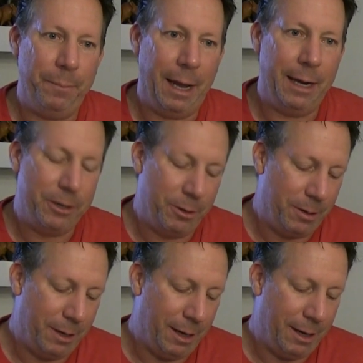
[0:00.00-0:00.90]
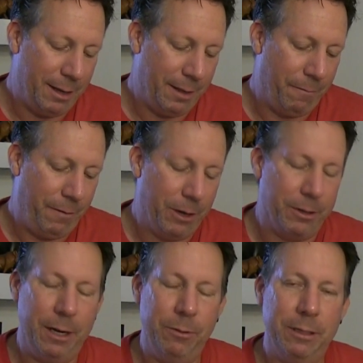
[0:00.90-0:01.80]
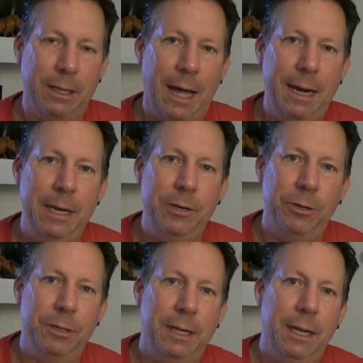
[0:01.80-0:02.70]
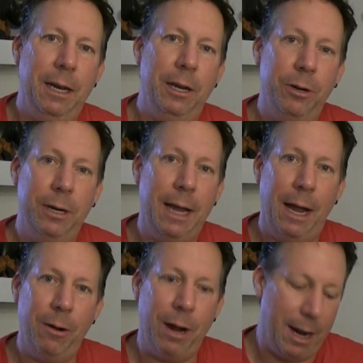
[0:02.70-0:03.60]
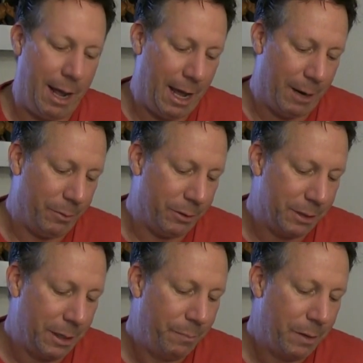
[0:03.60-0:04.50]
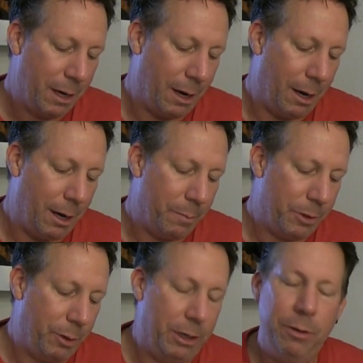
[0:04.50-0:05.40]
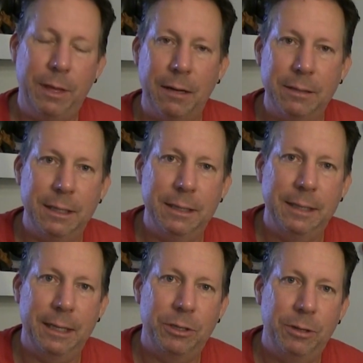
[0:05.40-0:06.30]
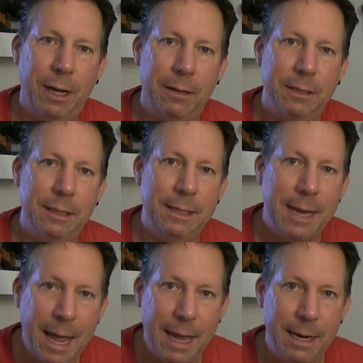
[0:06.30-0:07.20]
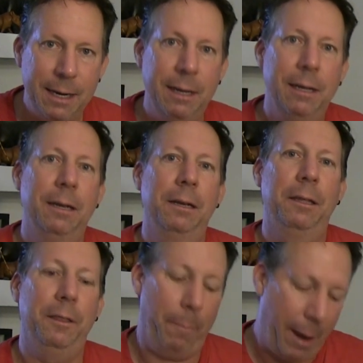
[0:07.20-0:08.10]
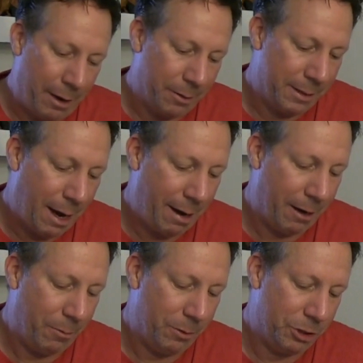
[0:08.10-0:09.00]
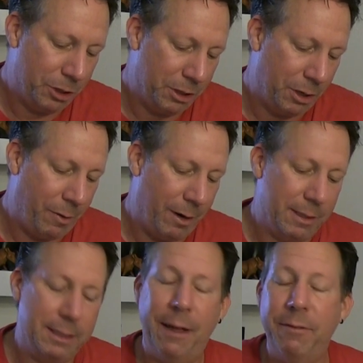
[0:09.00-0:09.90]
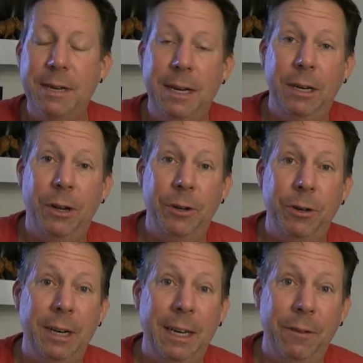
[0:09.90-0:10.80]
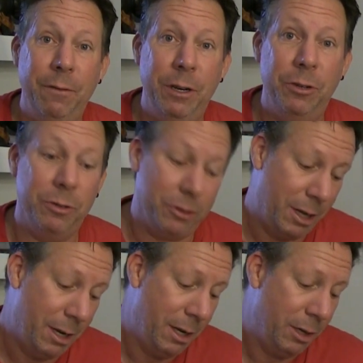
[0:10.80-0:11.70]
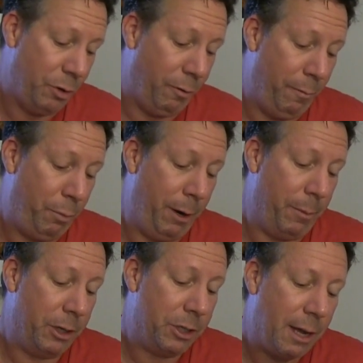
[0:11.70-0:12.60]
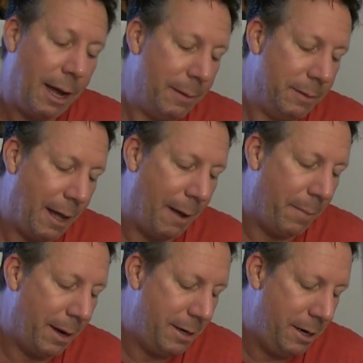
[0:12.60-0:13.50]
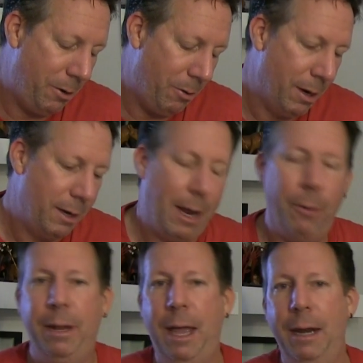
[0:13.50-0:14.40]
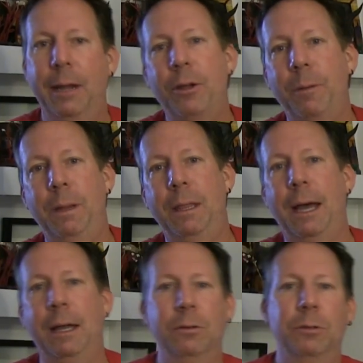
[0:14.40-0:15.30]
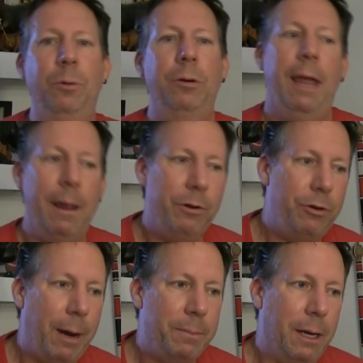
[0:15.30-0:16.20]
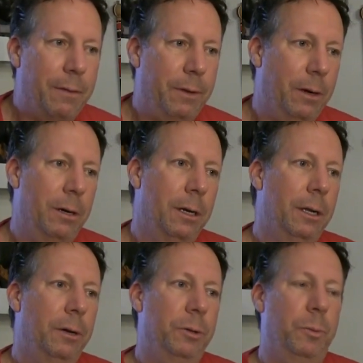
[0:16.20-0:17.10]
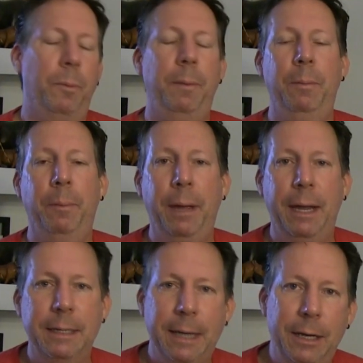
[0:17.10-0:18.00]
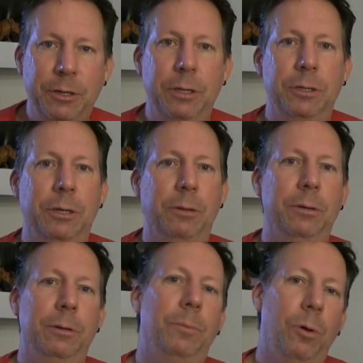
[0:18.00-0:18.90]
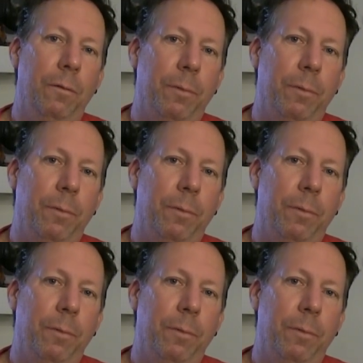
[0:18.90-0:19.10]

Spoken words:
entered the field that it was a lot easier to get a good count on animals. Between 2006 2010, the Bengal tiger was just around 1,700 individuals. So we pretty much times that by 2. Now again, it could be that there's more camera traps out there, there's more people paying attention, so they're more